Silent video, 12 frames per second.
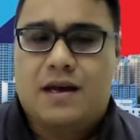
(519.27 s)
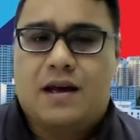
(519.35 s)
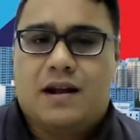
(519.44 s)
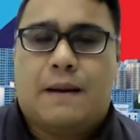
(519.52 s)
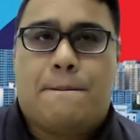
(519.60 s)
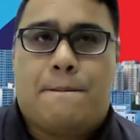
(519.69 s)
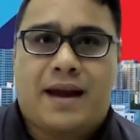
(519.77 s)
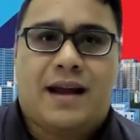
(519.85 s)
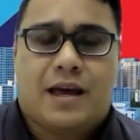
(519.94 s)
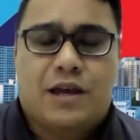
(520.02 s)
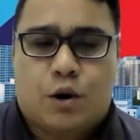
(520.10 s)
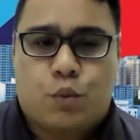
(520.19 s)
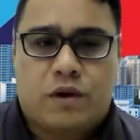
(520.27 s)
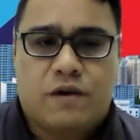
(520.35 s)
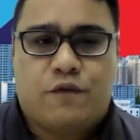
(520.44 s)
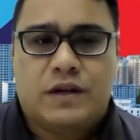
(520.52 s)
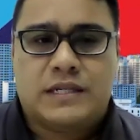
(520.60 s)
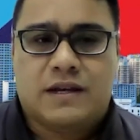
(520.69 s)
the bank that you're with
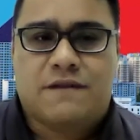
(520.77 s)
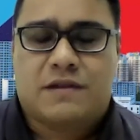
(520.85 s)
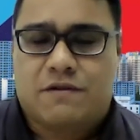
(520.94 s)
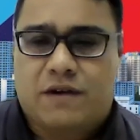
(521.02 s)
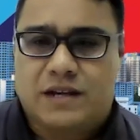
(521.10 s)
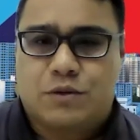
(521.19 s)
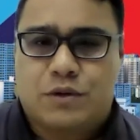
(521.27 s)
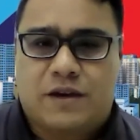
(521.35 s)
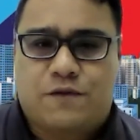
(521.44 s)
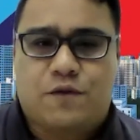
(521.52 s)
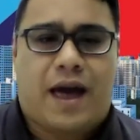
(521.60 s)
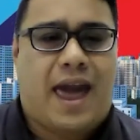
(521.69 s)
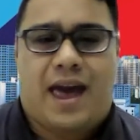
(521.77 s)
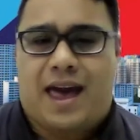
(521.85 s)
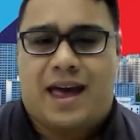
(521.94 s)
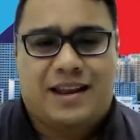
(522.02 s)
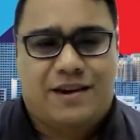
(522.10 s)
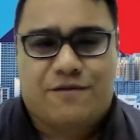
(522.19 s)
reserves the rights to give you
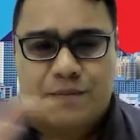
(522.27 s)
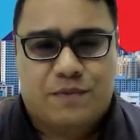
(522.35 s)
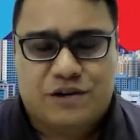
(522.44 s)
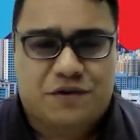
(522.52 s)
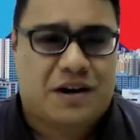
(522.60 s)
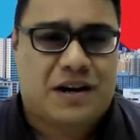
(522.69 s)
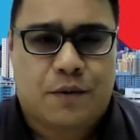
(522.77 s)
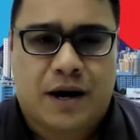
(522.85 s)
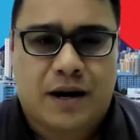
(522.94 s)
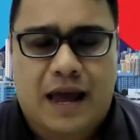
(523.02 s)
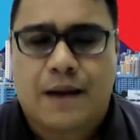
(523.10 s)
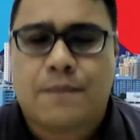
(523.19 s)
any rubbish rate they want,